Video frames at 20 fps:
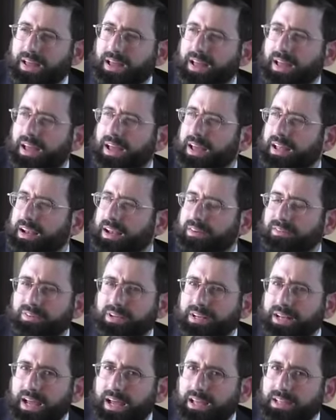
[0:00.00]
And every
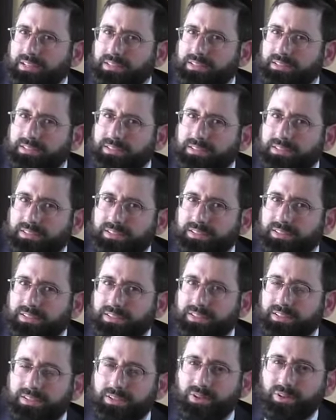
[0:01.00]
night,
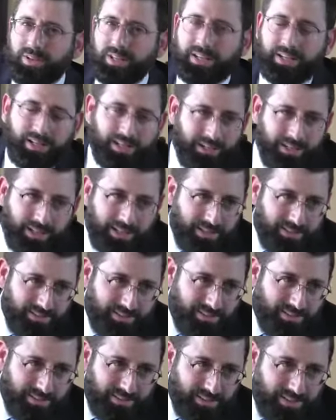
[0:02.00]
you know, late at
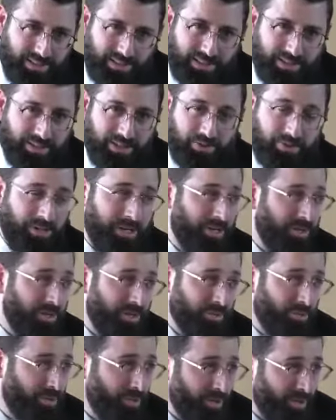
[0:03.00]
night, they would hear
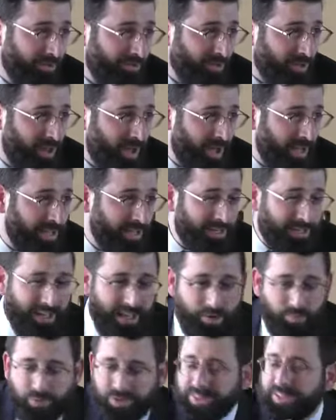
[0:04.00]
the roar of a lion.
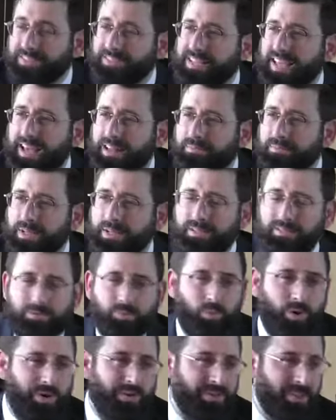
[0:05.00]
And within ten minutes,
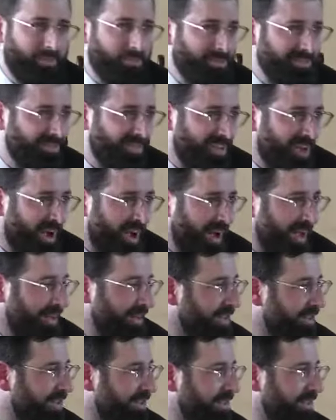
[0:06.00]
one of them was gone.